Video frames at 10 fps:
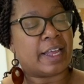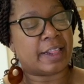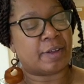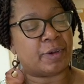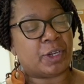
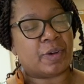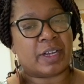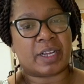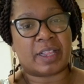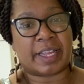And then when you
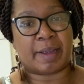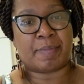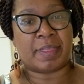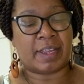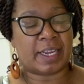unclamp
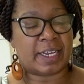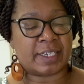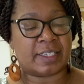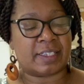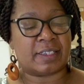
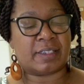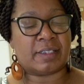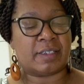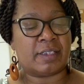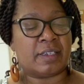these,
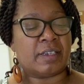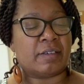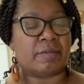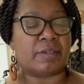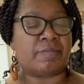
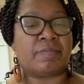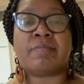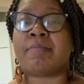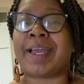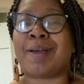well,
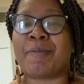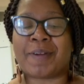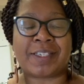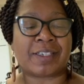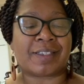might help if
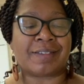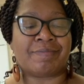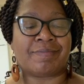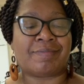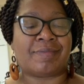I took the
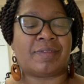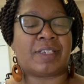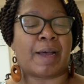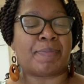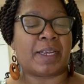
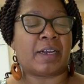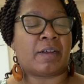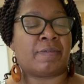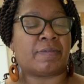top thing off.